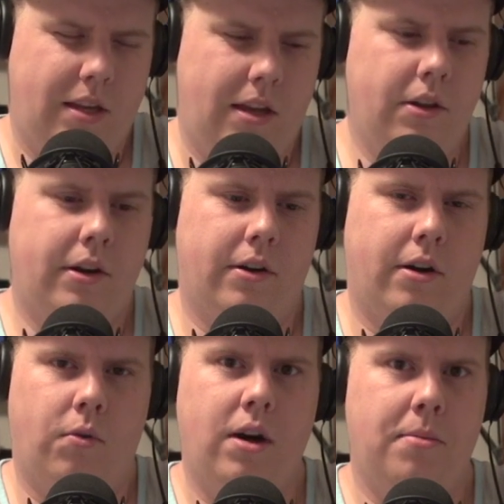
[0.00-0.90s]
Hilliard,
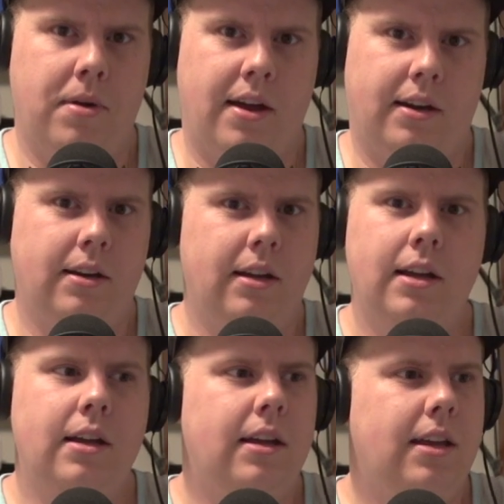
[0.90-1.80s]
our running back,
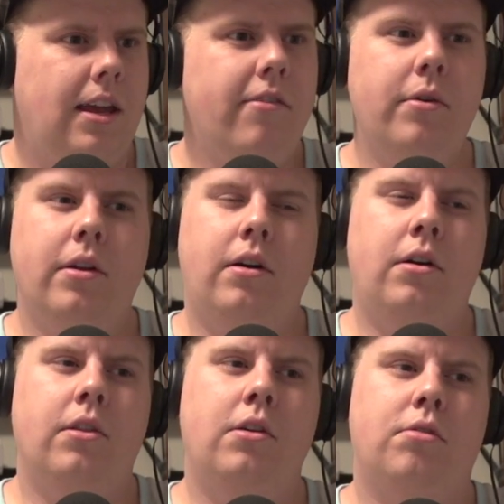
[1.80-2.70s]
even with
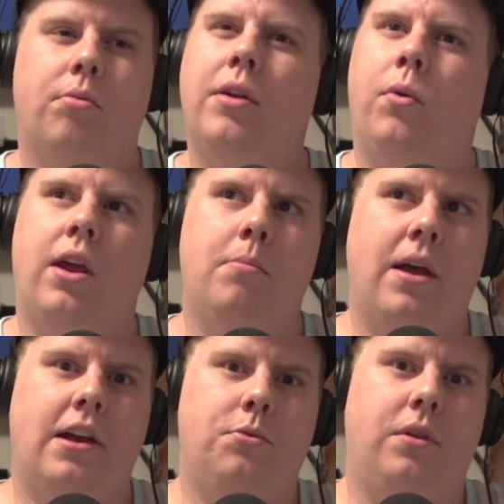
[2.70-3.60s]
all those 3 running
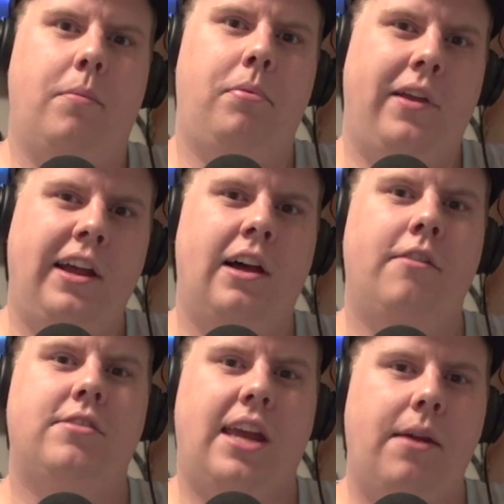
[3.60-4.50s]
backs, when the
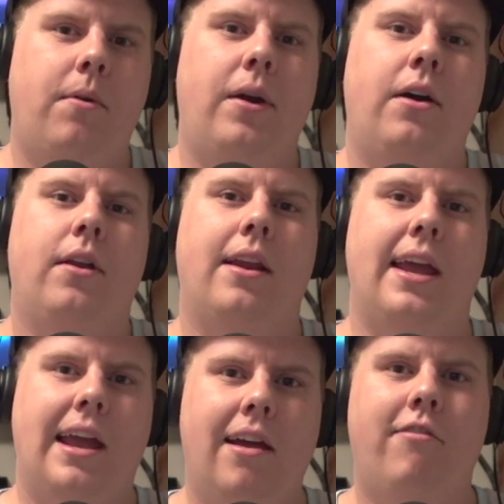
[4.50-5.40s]
playoffs came around and
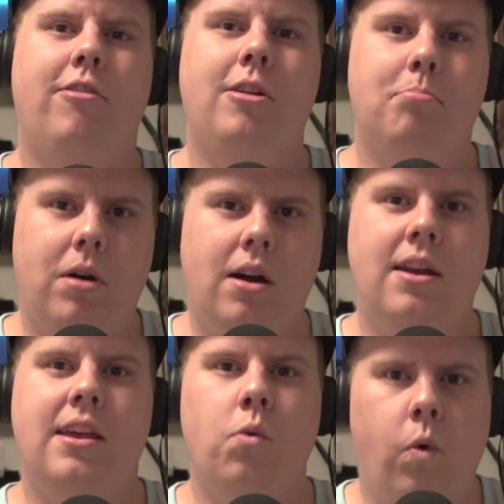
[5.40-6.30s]

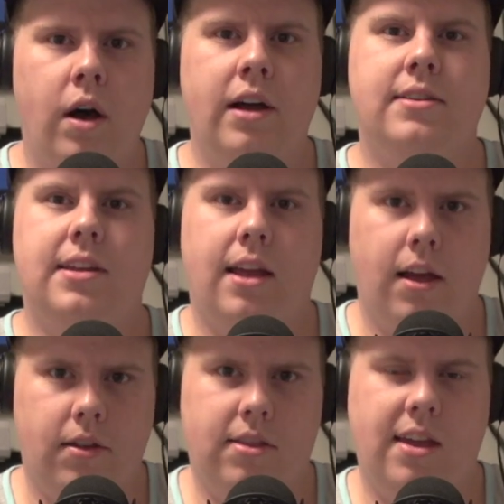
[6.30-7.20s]
everybody was
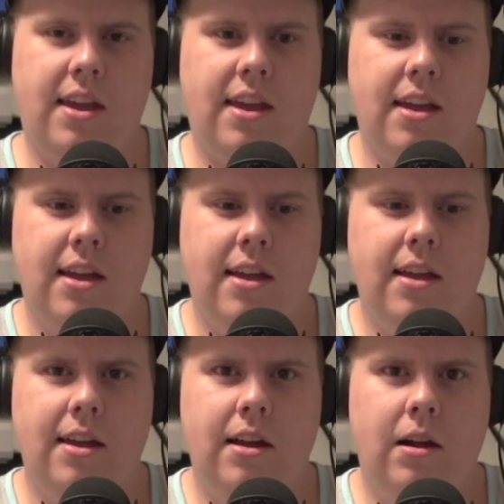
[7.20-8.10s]
healthy,
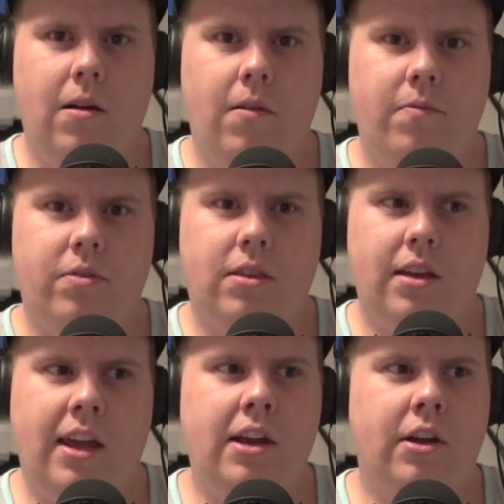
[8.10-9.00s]

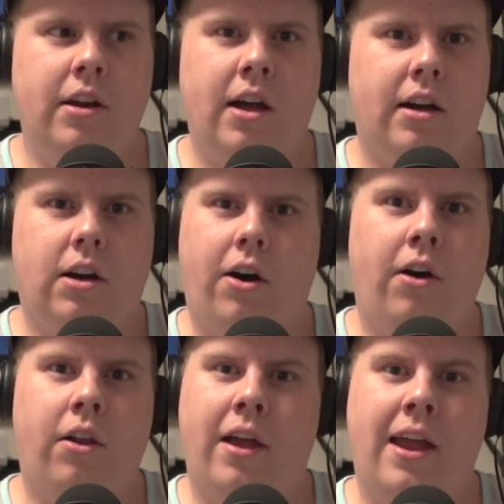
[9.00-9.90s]
he could not
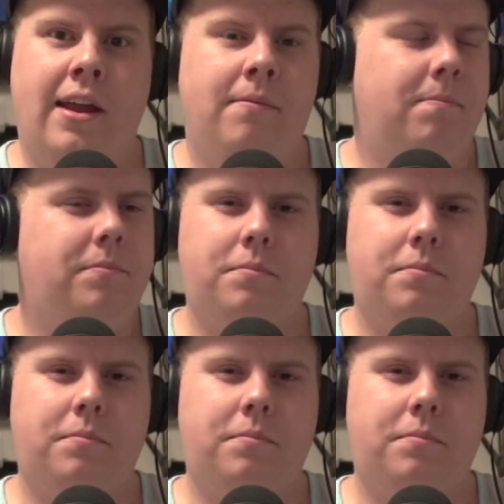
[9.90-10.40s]
call a